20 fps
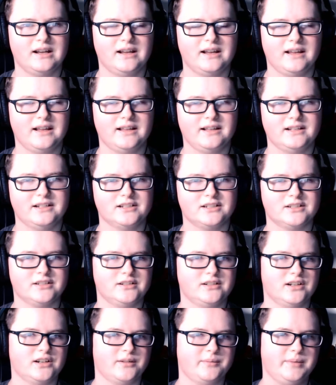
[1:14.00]
is
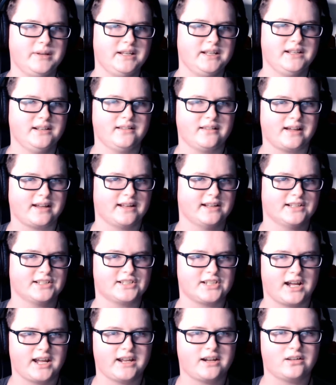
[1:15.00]
going to be like a
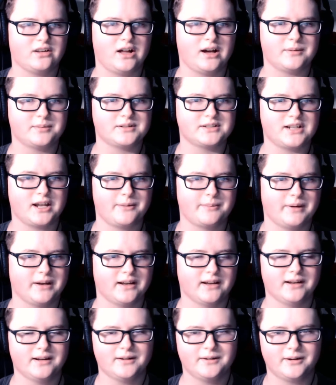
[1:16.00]
Cyclops type
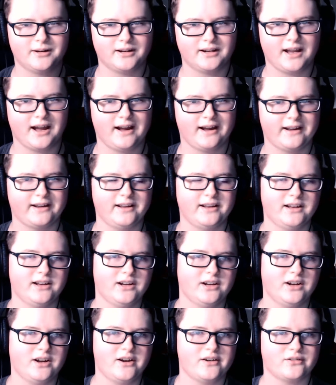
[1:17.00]
of guy.
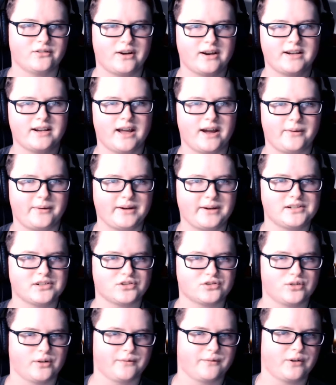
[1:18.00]
Right now, I
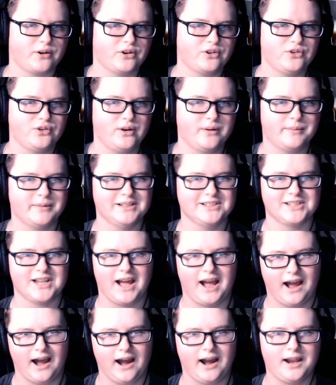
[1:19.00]
just refer to him as
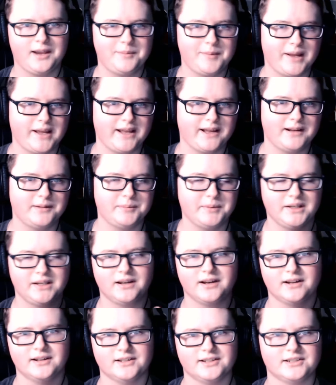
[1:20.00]
I-Man
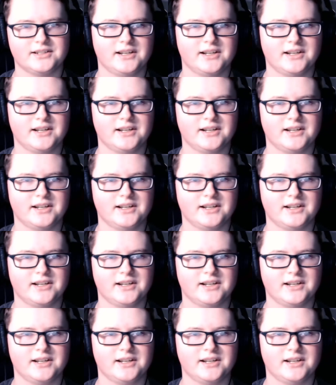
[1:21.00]
because,